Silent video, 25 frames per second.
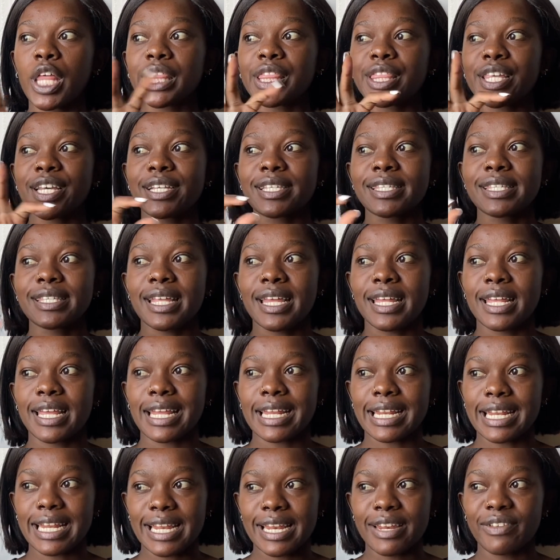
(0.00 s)
things that are
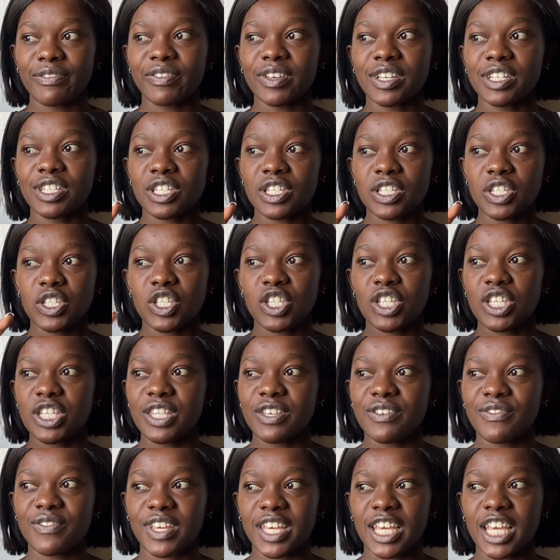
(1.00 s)
relevant to
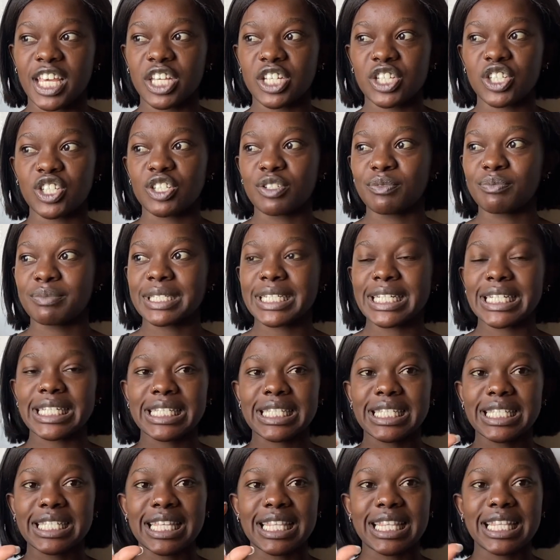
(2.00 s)
the vacation
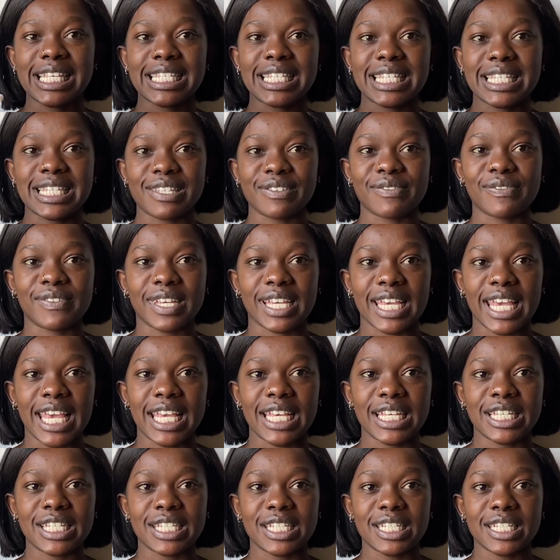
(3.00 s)
because this is a
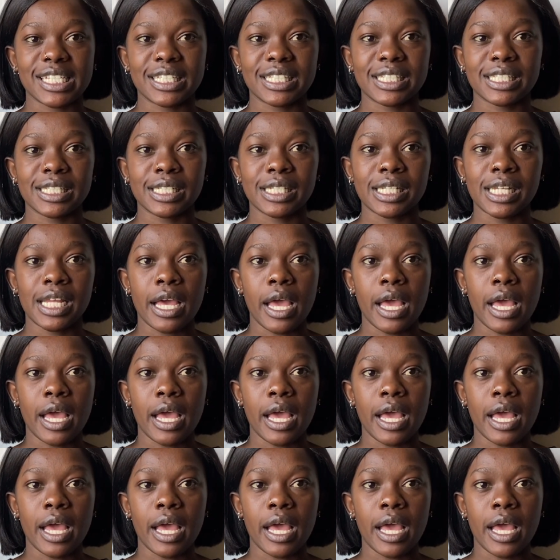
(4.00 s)
vacation